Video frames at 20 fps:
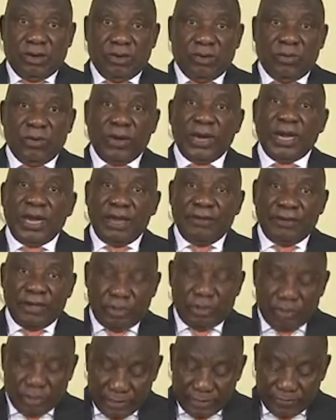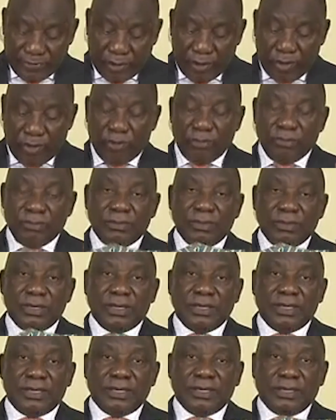whenever you leave home.
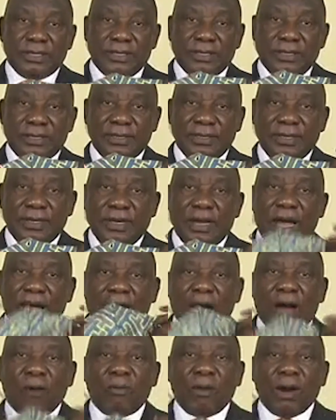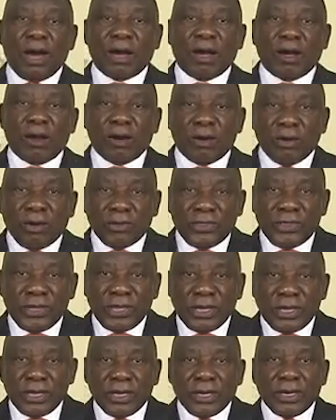Our
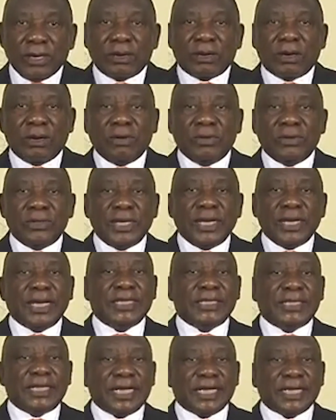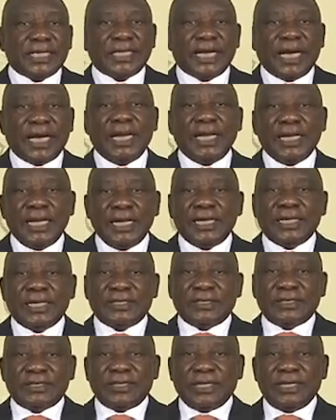clothing and textile
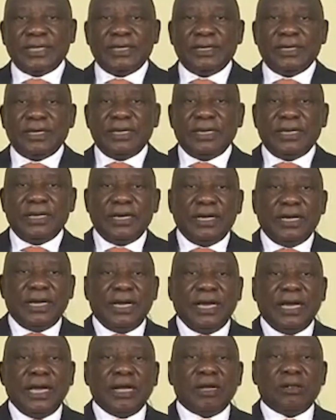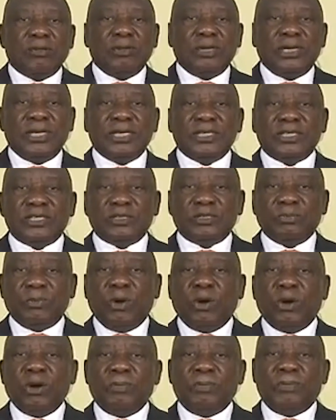industry, including
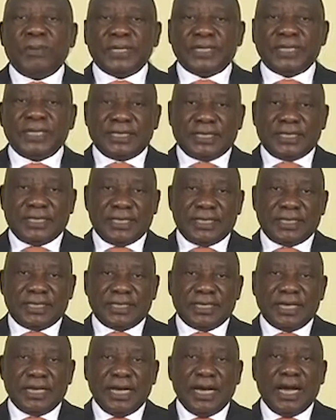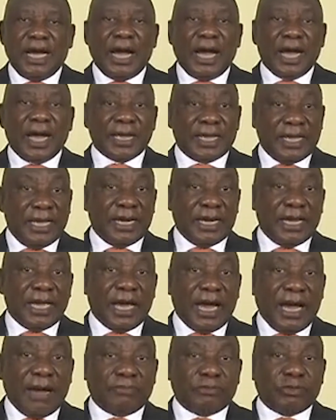small businesses, are
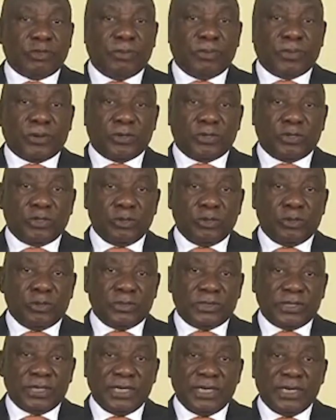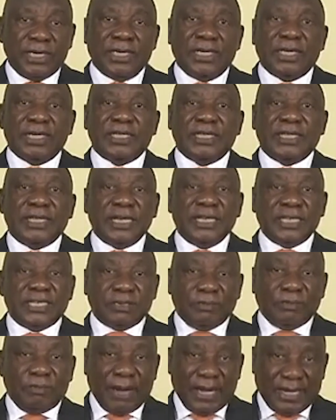gearing up to produce
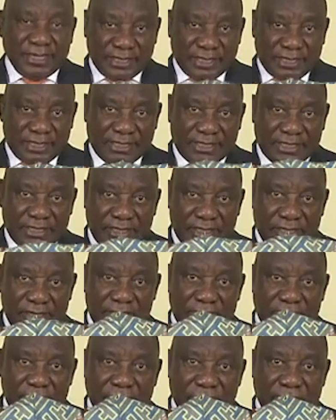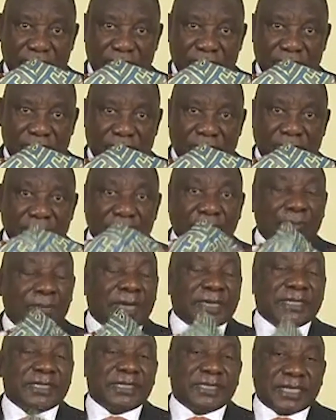these masks on a
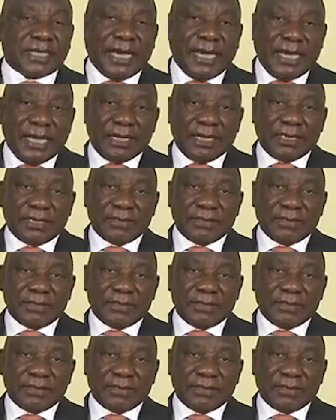mass scale.